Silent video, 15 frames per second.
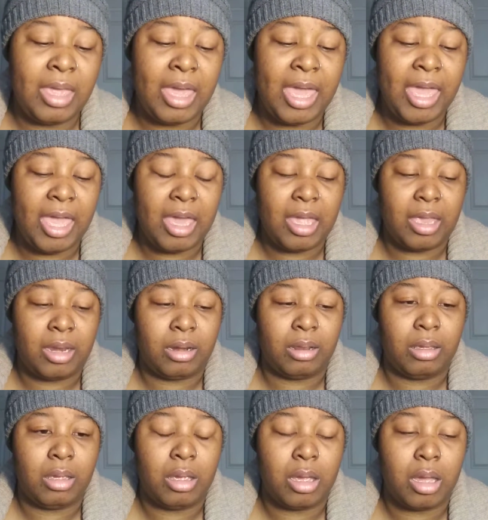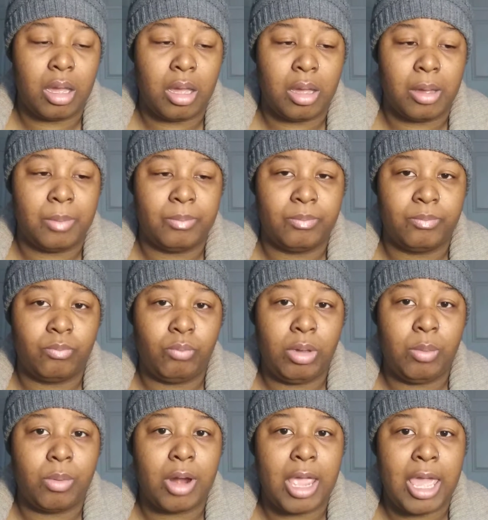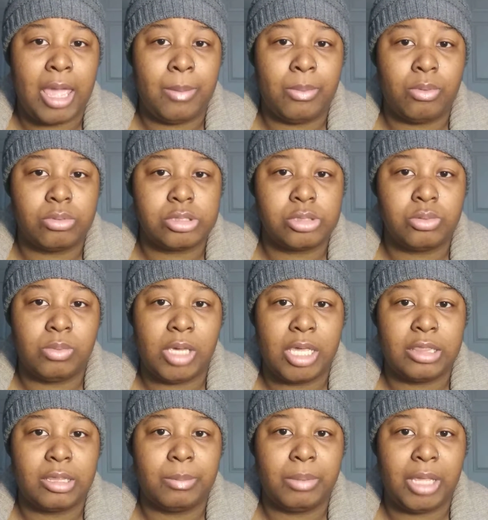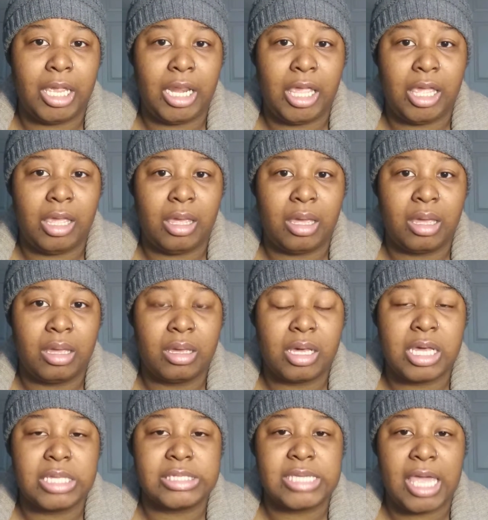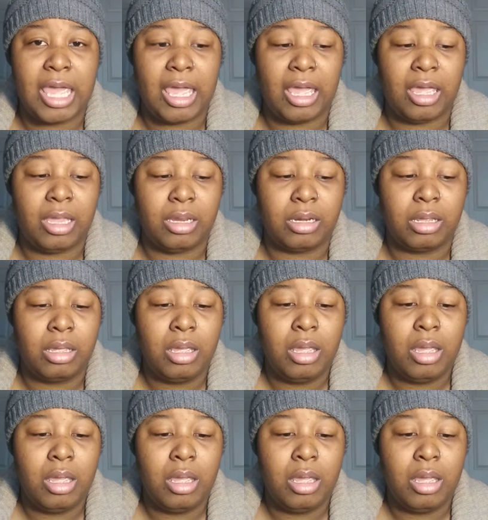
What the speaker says: and we were able to get the bleeding contained,